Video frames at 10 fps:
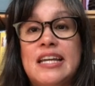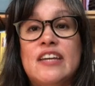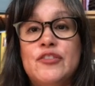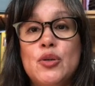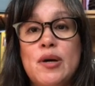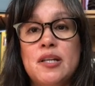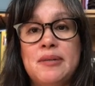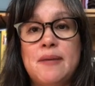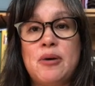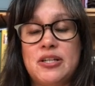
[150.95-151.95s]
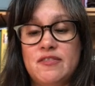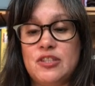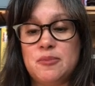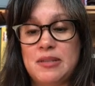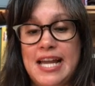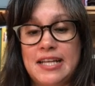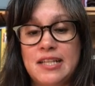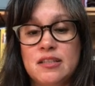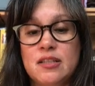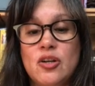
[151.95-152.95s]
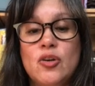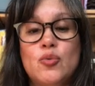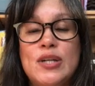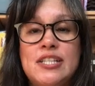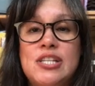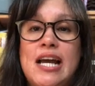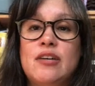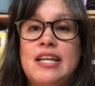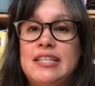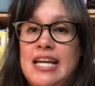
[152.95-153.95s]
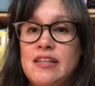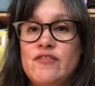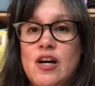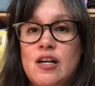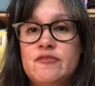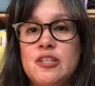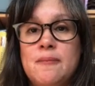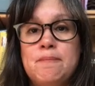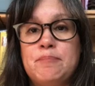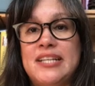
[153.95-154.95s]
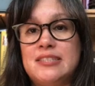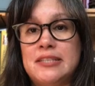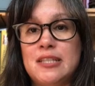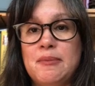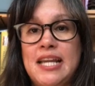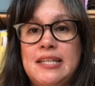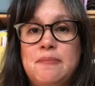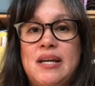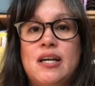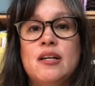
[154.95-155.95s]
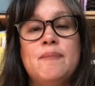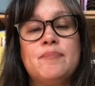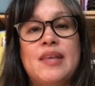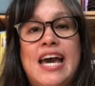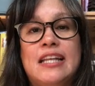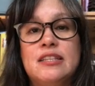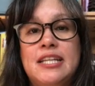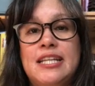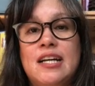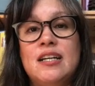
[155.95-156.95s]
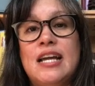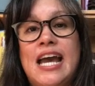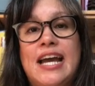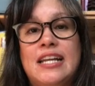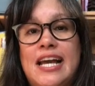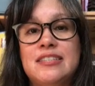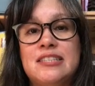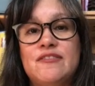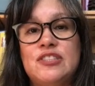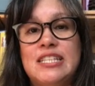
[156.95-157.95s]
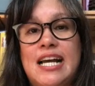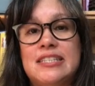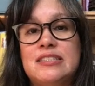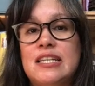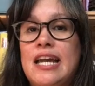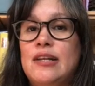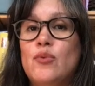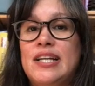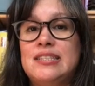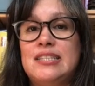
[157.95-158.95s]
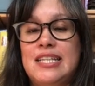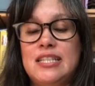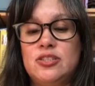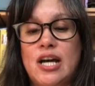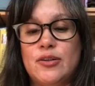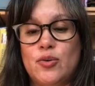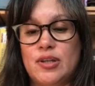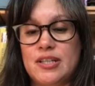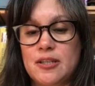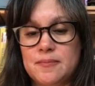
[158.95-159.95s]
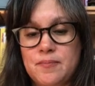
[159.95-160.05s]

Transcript: If you want to be a part of this planning, reach out and get involved by sending me an email at lydia@sfdsnyc.org.